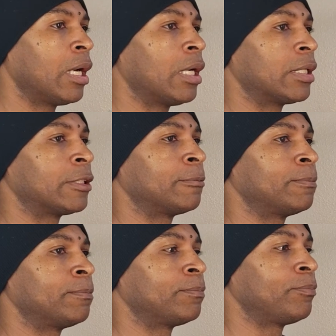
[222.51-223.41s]

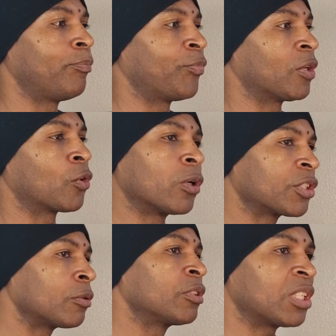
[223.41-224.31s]
of
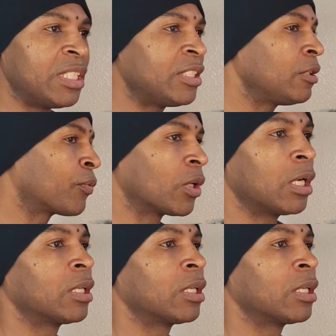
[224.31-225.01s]
course it was easy for